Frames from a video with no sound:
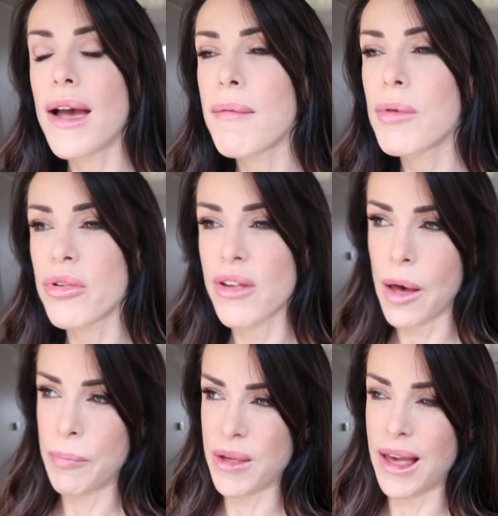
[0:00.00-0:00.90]
I am going to
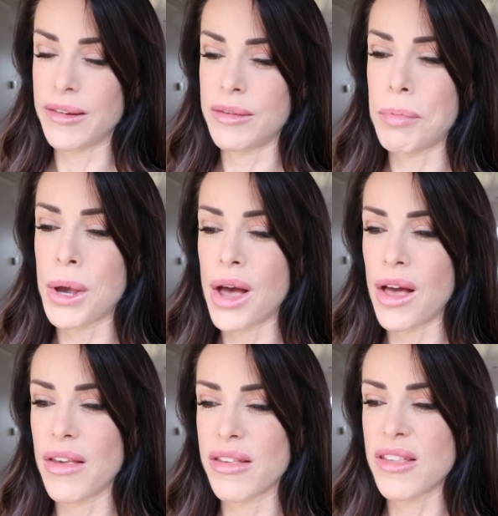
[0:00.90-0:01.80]
opt out
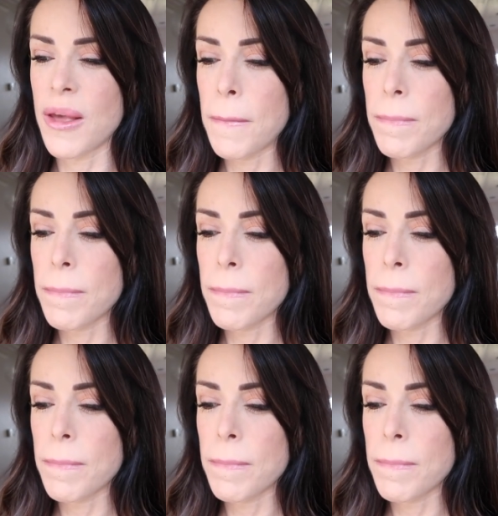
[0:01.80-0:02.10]
because